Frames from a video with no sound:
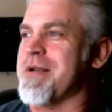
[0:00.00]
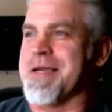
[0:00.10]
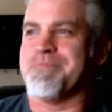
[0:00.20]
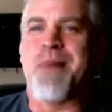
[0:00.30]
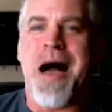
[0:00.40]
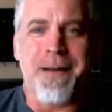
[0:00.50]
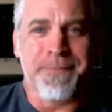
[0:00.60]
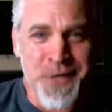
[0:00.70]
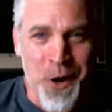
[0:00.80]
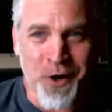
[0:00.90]
what, like
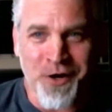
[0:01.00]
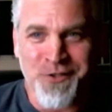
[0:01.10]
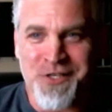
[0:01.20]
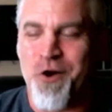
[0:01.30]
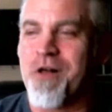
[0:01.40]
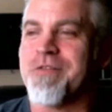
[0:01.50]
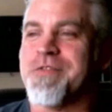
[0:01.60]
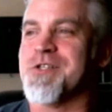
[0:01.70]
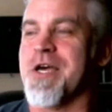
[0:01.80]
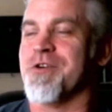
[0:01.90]
Pop-Tarts and
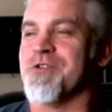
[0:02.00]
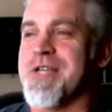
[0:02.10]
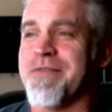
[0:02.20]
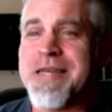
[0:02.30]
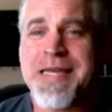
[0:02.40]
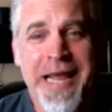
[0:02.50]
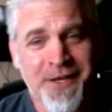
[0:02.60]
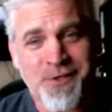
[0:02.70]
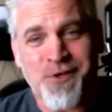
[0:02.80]
all of this other stuff yeah.